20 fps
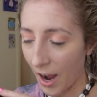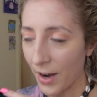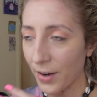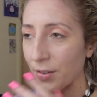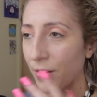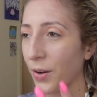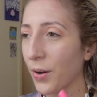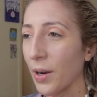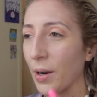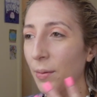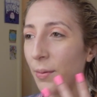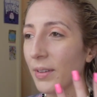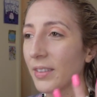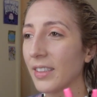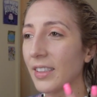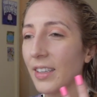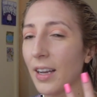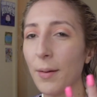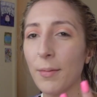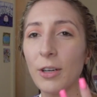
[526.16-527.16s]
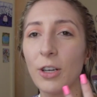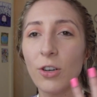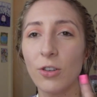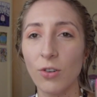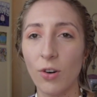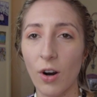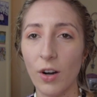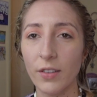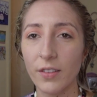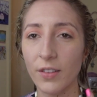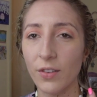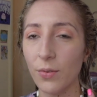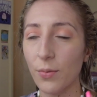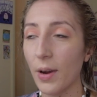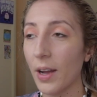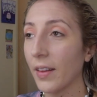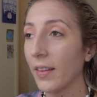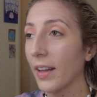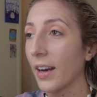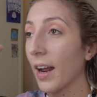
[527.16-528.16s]
don't know, it wasn't coming across the
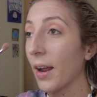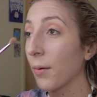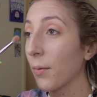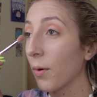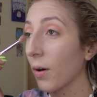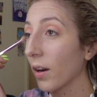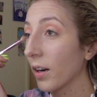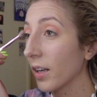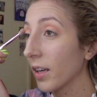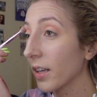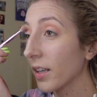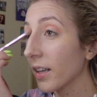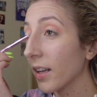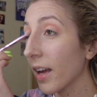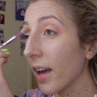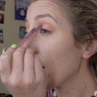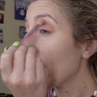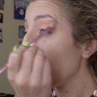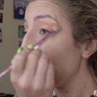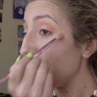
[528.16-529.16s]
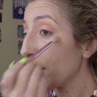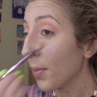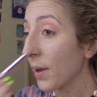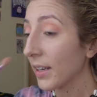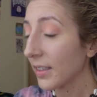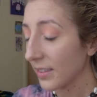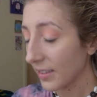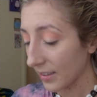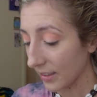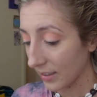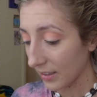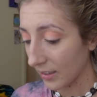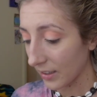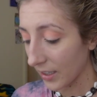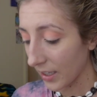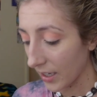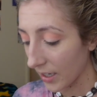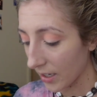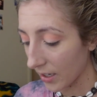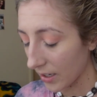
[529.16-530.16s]
way that I wanted.
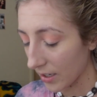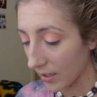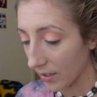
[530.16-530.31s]
Basically,